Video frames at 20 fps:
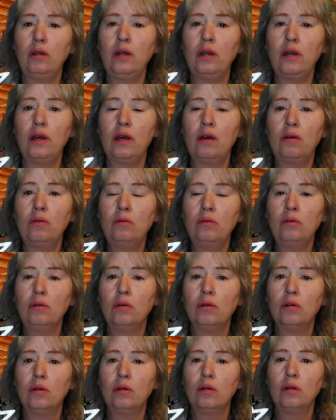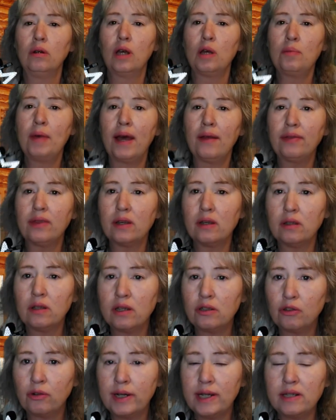you know, about the,
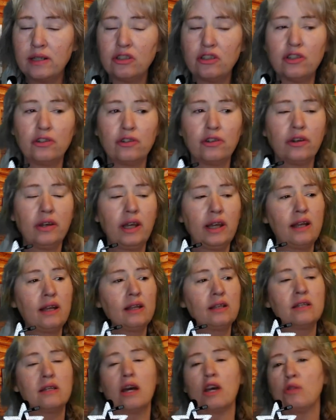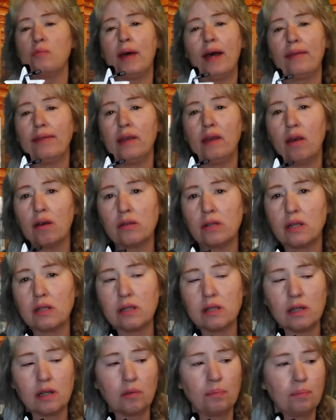the transgendered kids, not about the
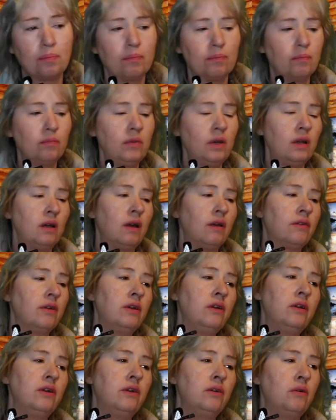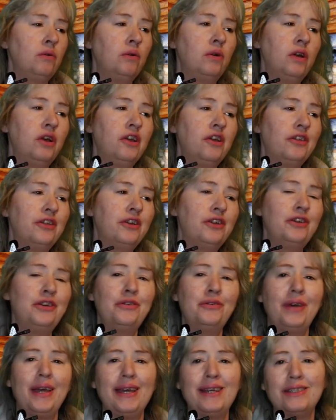autistic, you know, the new, the
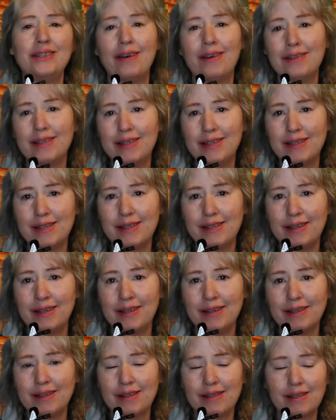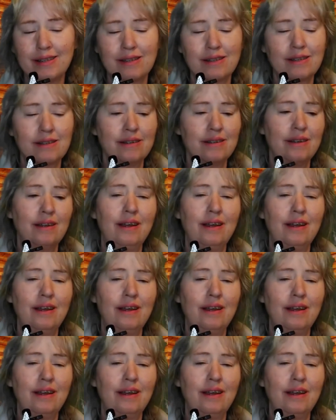new age autistics.